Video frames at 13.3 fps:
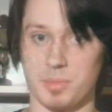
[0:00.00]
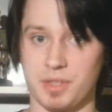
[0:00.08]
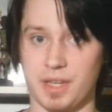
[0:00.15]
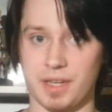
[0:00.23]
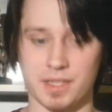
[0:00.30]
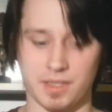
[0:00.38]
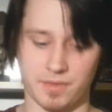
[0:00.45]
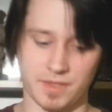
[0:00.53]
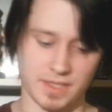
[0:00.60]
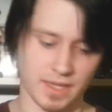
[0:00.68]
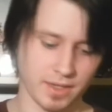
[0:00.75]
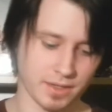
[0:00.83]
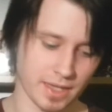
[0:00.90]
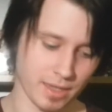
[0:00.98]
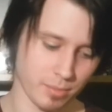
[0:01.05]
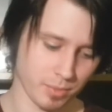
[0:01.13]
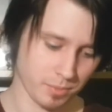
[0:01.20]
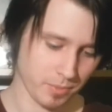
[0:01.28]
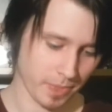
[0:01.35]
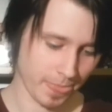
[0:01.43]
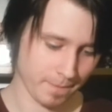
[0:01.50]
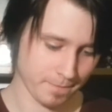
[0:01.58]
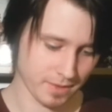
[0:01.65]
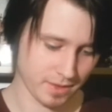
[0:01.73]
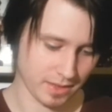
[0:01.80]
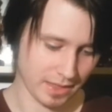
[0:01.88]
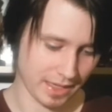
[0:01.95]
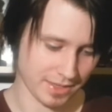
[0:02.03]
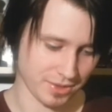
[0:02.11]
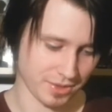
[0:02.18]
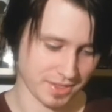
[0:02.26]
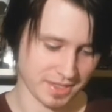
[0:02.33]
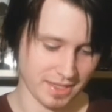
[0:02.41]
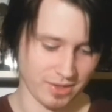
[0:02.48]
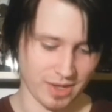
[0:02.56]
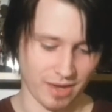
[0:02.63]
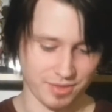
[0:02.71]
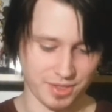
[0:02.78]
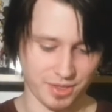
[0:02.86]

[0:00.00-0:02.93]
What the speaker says: protagonists of the second game. As you can see, you have